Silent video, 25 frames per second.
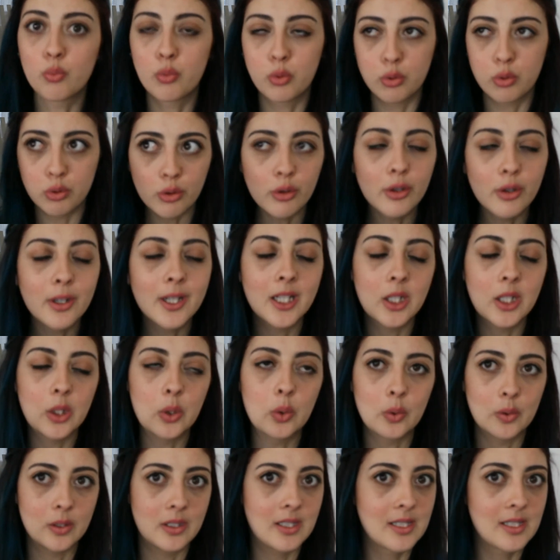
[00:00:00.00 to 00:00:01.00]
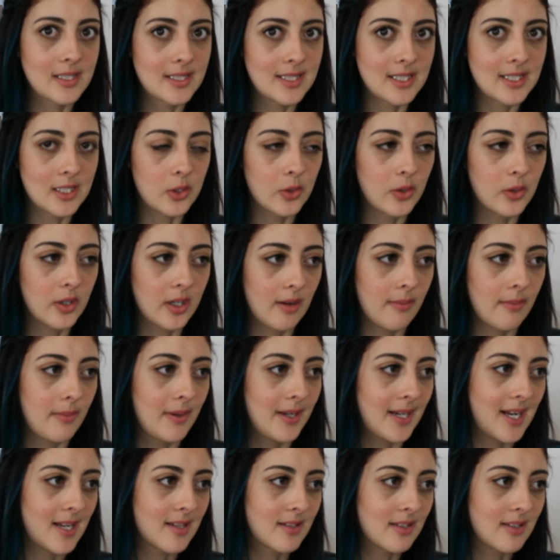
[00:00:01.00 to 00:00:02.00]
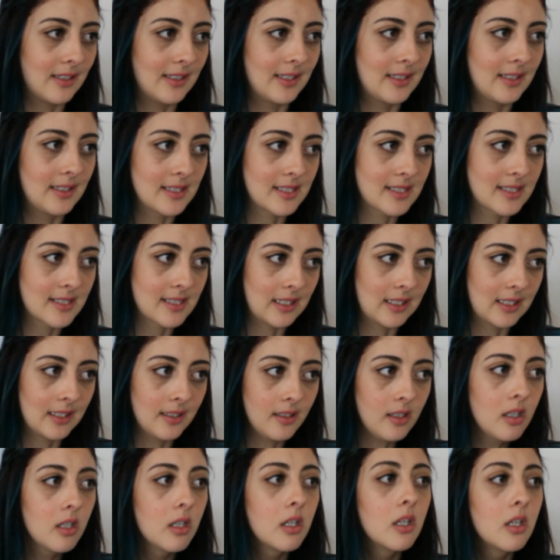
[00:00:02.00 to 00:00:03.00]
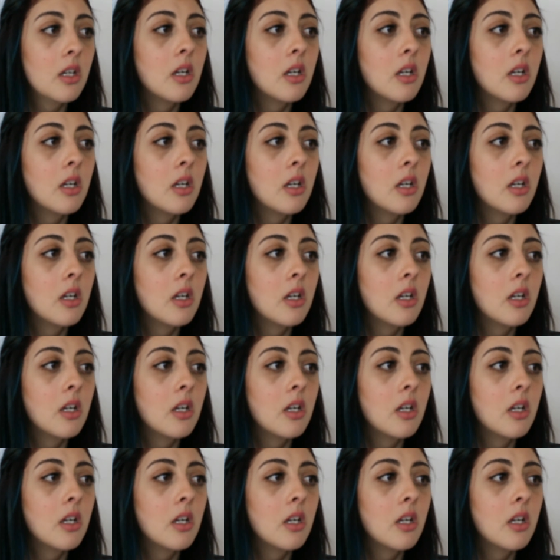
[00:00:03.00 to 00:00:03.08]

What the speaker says: pretty good considering I've been outside in the sun.